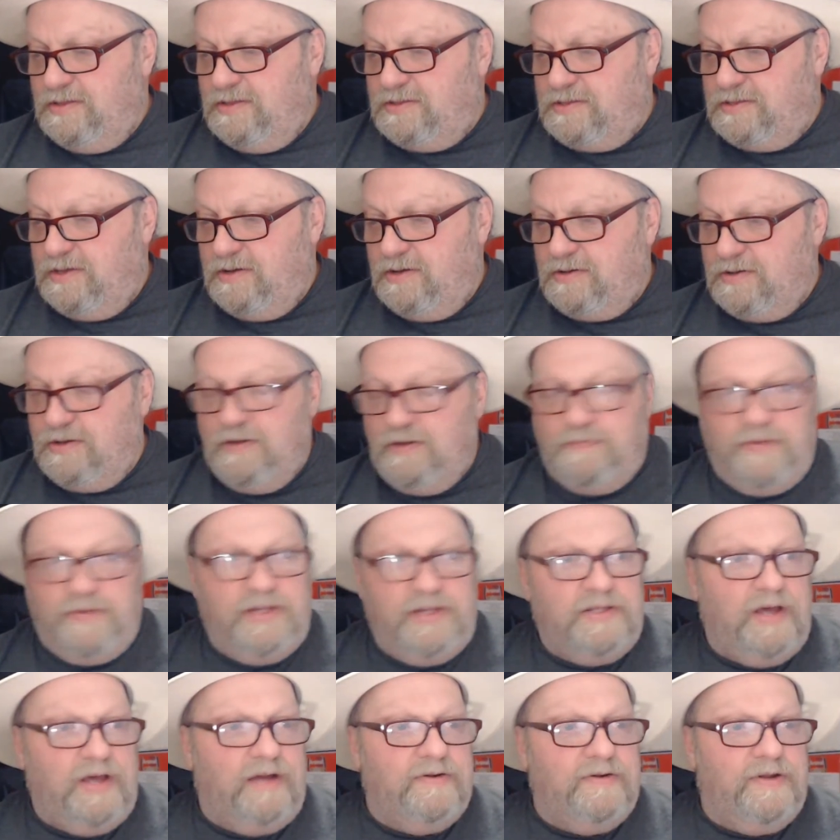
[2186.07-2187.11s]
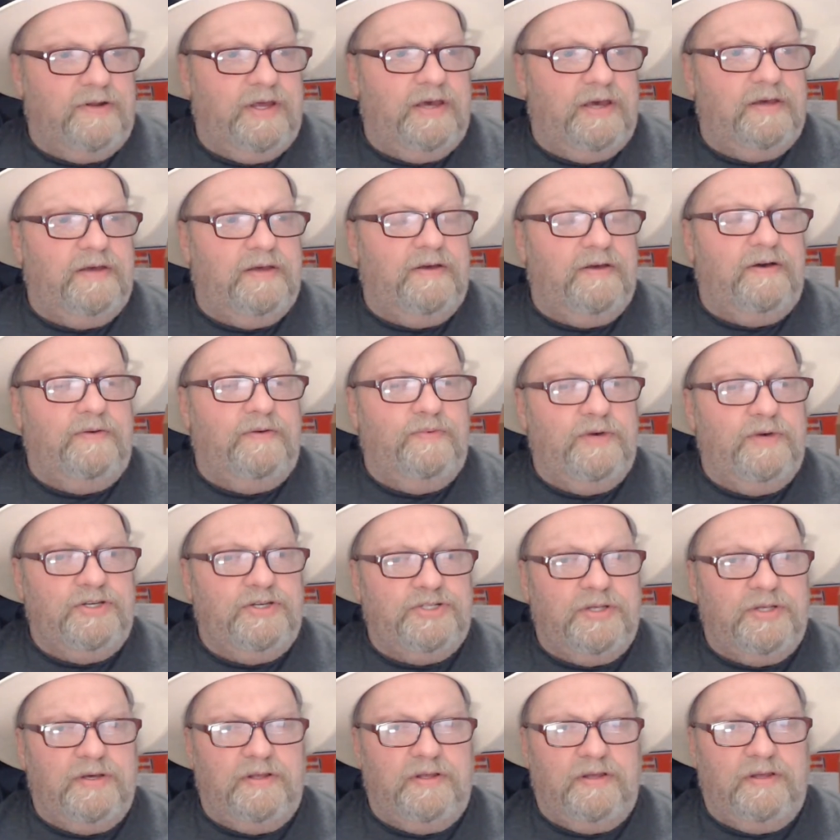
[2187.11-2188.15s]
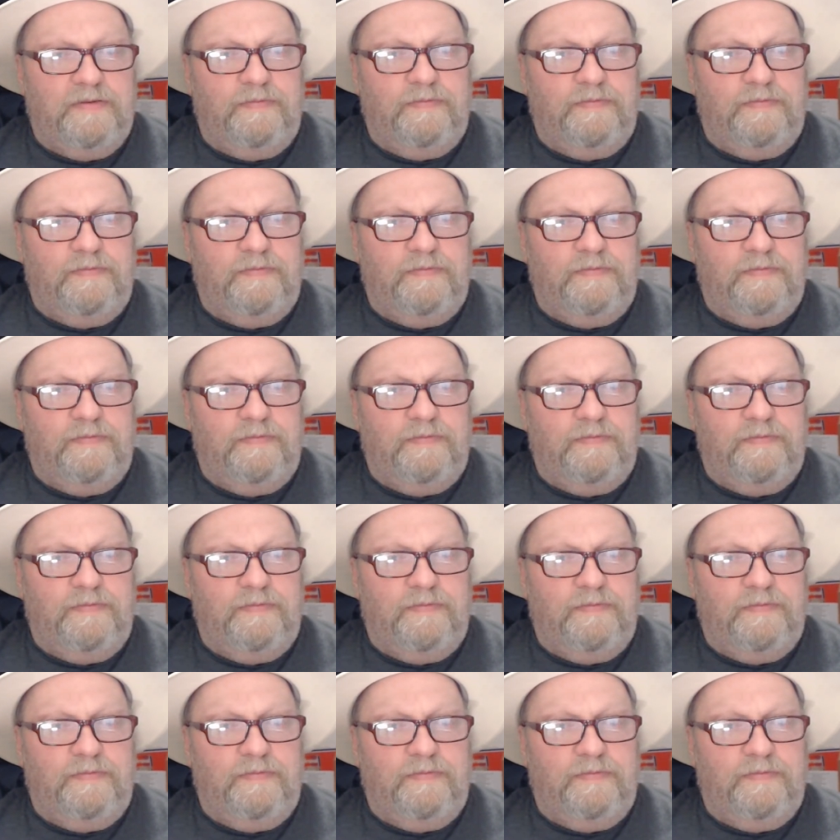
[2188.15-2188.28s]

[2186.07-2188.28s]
that could be done on it, I wish that the